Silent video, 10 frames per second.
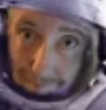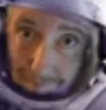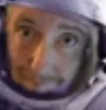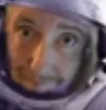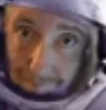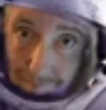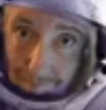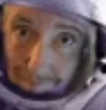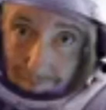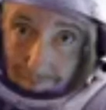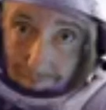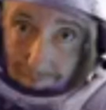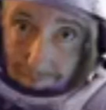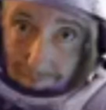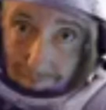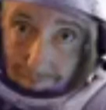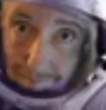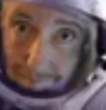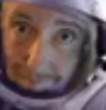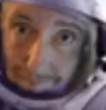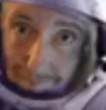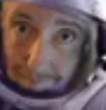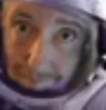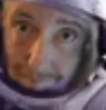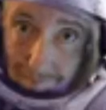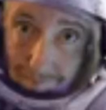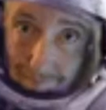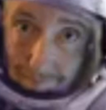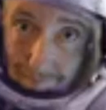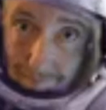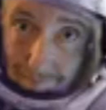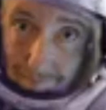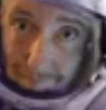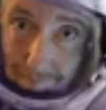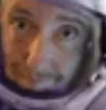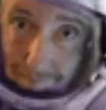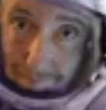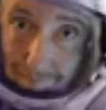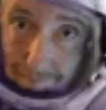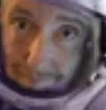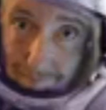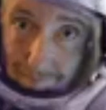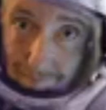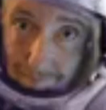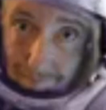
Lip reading: No words are spoken by the person on screen.